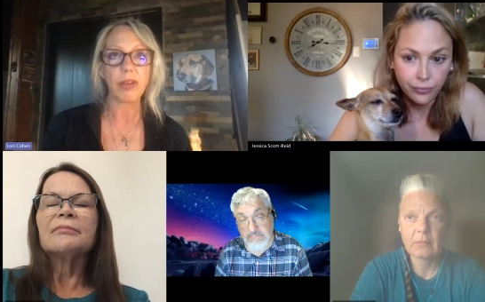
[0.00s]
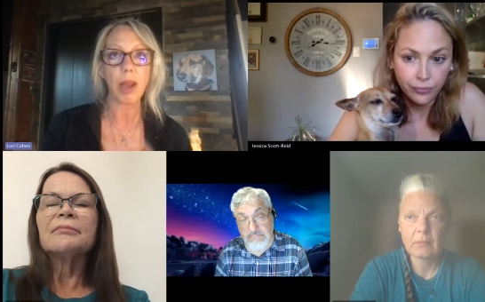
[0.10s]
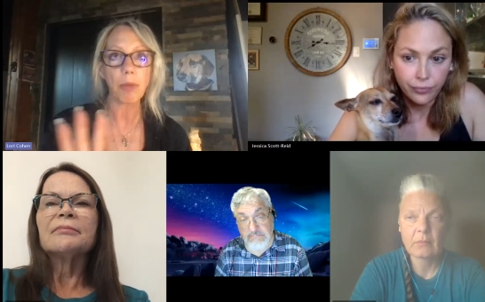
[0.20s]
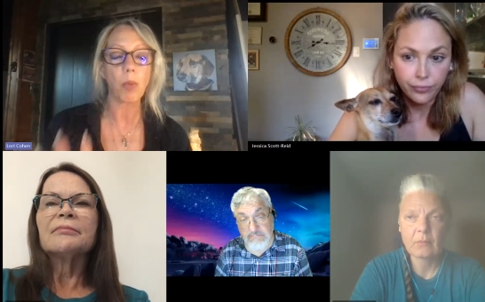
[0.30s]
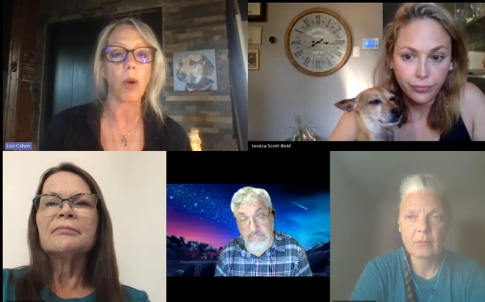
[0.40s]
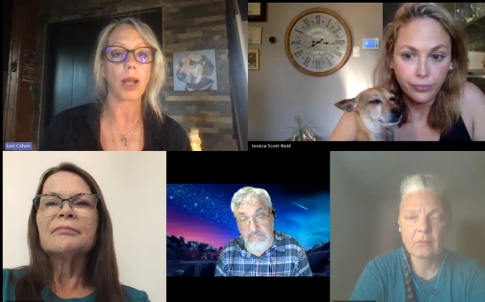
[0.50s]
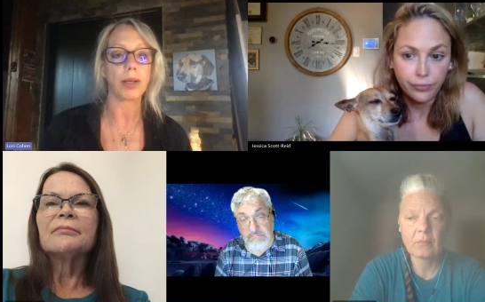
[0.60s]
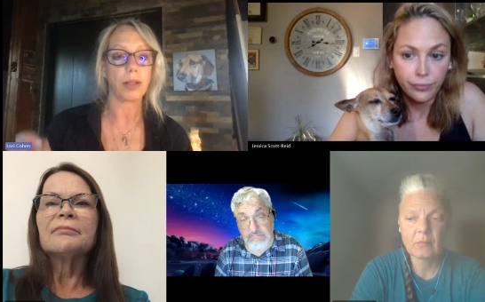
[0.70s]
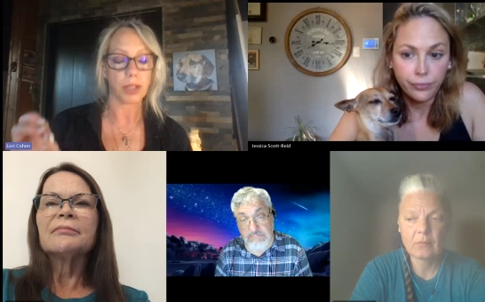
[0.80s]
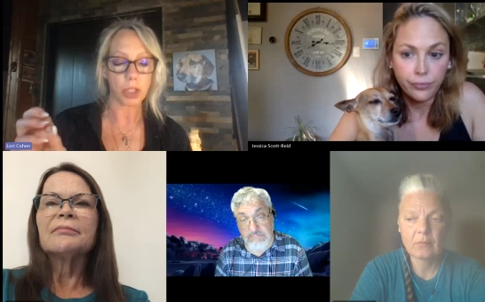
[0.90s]
Speaker 1: number
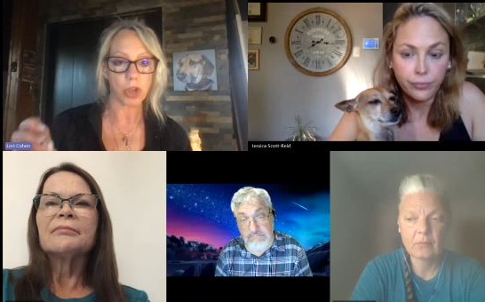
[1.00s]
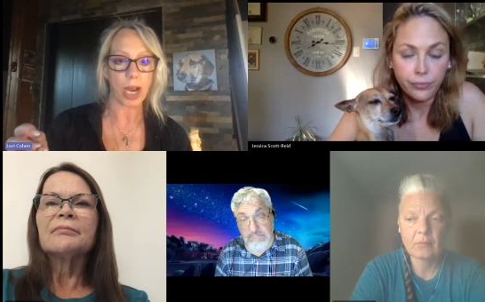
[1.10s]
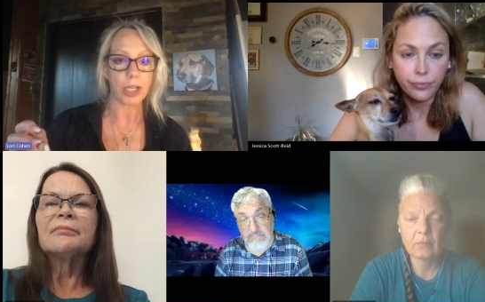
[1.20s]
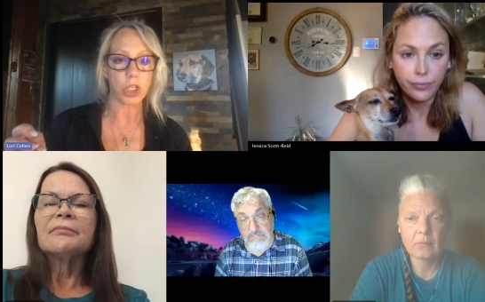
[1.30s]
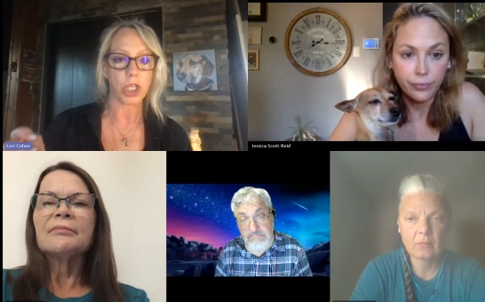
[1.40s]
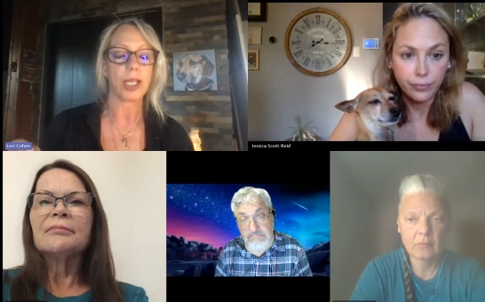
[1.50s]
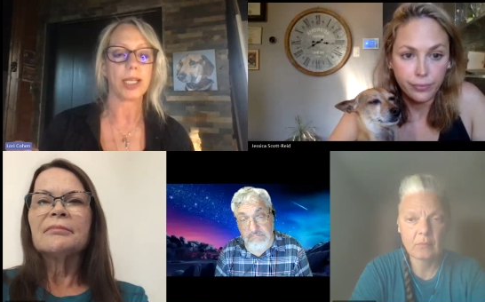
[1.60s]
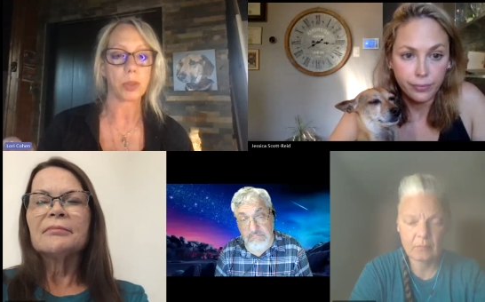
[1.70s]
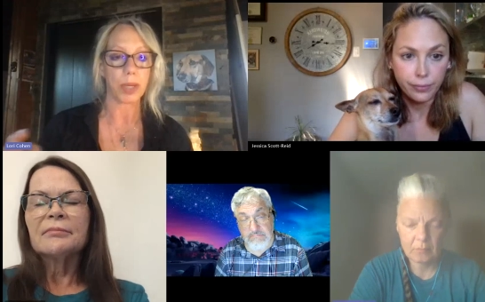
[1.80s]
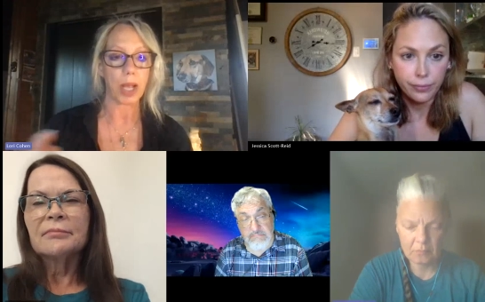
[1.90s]
one the strategy
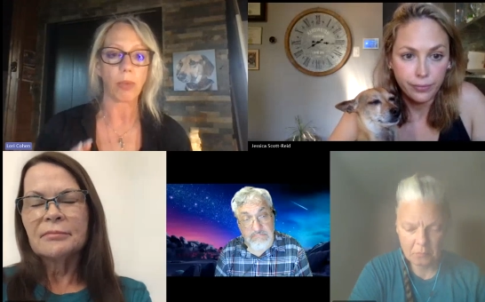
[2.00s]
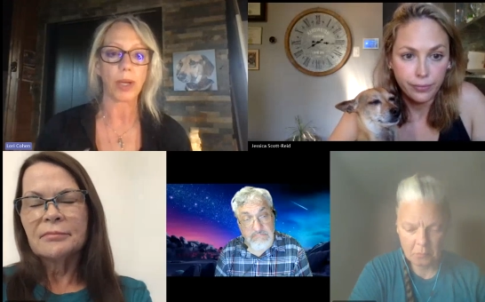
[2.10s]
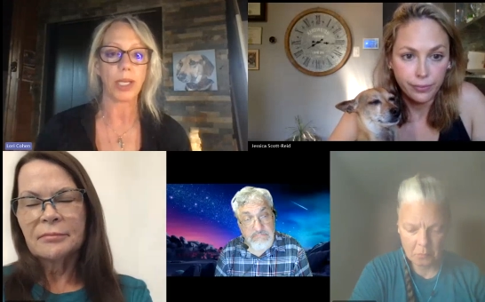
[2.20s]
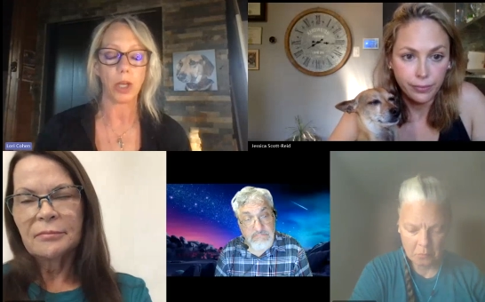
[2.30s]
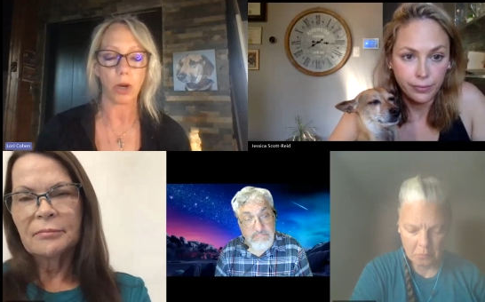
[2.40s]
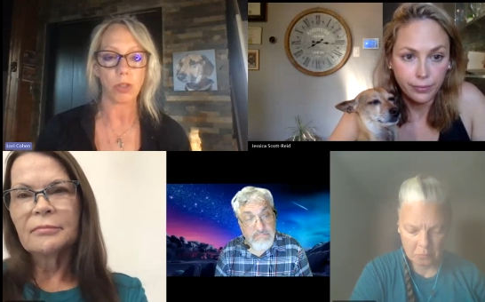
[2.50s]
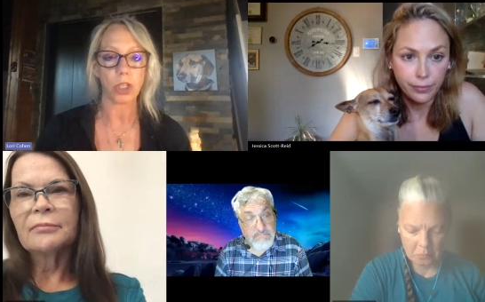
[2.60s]
is we already know